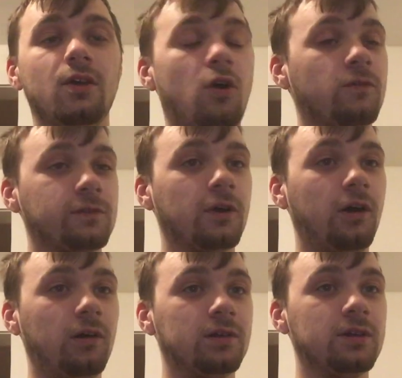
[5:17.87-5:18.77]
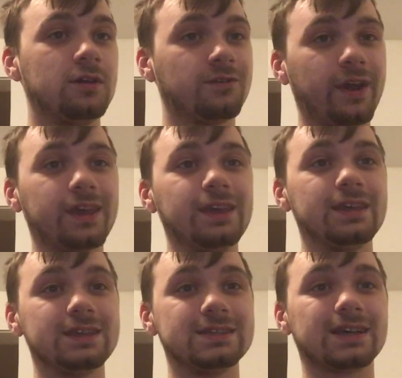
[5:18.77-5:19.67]
Overall,
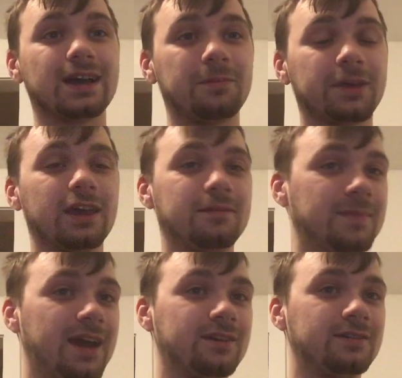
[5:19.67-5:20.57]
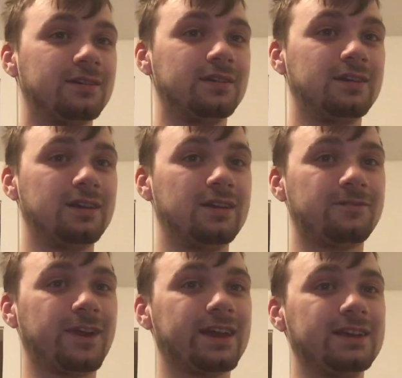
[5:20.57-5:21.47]
fracking is a complicated matter.
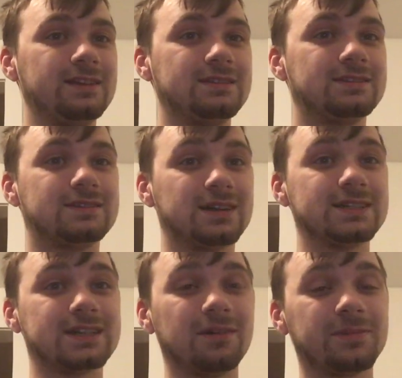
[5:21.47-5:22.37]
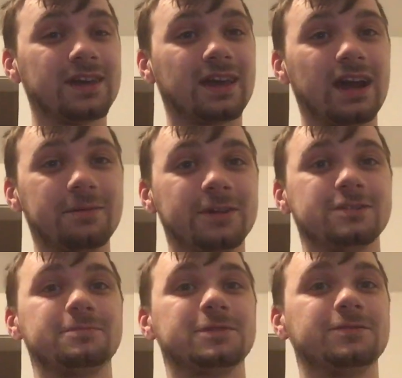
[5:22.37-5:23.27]
Fracking does help the economy in
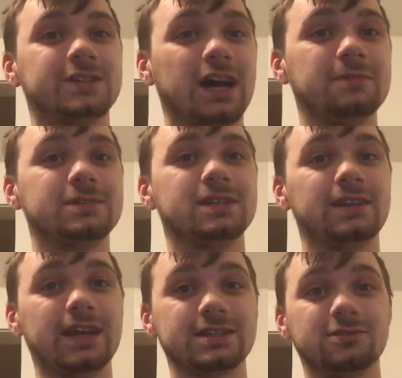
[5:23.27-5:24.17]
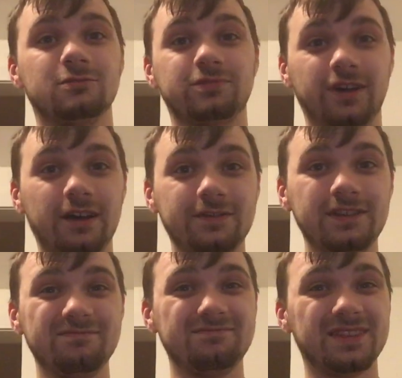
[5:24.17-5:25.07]
terms of jobs and national
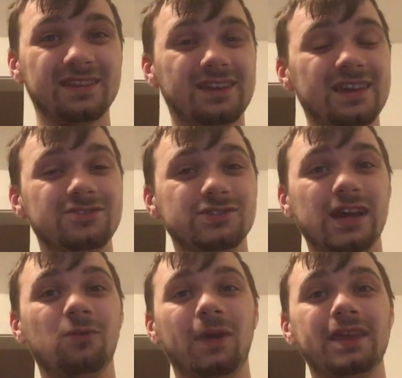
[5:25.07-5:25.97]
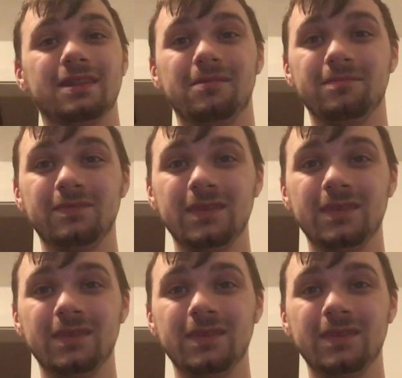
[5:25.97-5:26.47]
profit, but the dangers outweigh them.